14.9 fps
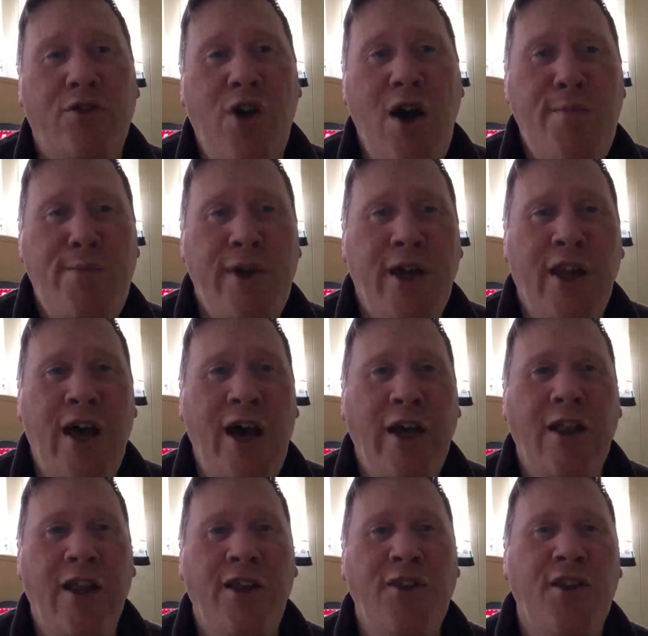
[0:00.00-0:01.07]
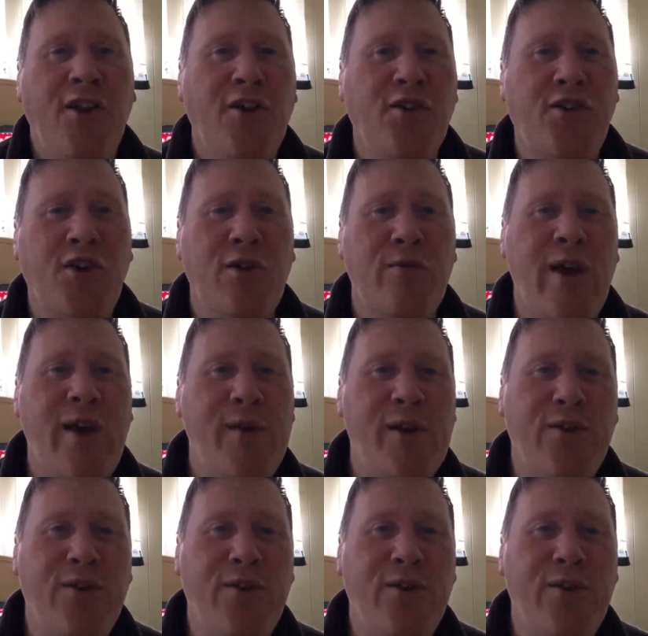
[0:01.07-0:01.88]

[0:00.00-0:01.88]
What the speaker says: Drop me a line, London Old School. Maybe